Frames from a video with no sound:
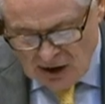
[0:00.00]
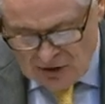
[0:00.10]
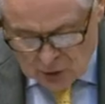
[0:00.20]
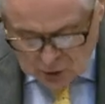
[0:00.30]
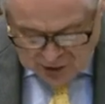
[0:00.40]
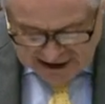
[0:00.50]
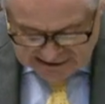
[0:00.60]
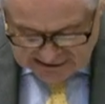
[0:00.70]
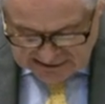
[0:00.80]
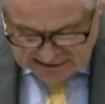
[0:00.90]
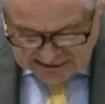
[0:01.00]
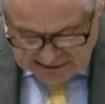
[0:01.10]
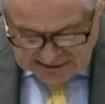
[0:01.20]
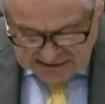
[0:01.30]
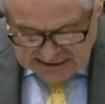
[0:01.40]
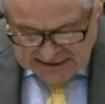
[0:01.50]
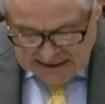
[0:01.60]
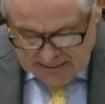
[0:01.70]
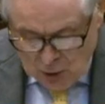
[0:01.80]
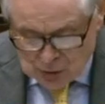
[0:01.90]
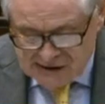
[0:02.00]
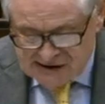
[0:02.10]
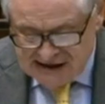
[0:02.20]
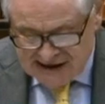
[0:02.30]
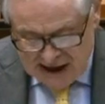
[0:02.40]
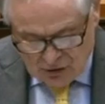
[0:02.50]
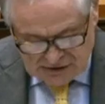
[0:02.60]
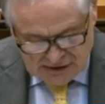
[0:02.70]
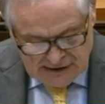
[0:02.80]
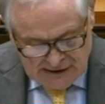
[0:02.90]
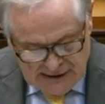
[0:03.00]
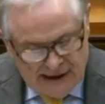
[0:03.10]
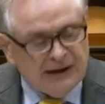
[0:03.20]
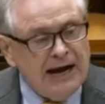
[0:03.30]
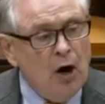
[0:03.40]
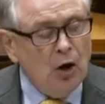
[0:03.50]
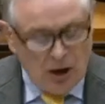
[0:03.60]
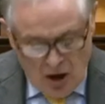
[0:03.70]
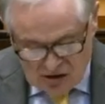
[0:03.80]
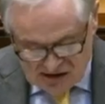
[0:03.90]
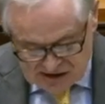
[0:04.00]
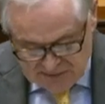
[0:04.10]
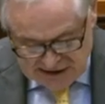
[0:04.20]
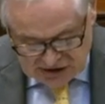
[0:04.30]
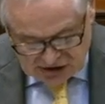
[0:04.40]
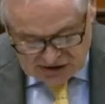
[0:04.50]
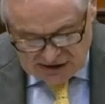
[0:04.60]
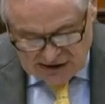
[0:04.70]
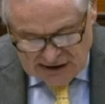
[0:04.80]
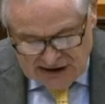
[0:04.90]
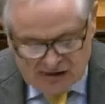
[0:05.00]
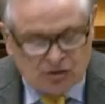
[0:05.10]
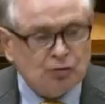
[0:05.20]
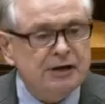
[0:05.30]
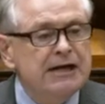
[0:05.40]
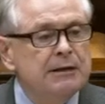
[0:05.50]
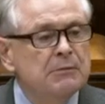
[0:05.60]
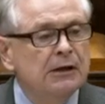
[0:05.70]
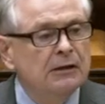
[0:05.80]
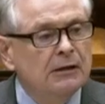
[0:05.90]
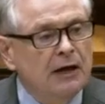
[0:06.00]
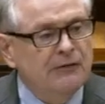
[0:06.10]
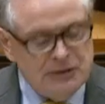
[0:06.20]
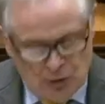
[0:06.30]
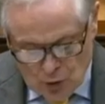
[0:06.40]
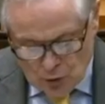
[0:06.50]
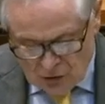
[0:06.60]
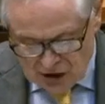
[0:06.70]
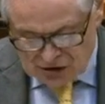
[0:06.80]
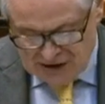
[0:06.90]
Ukraine, Putin set out in an hour-long speech his dream of a new Russian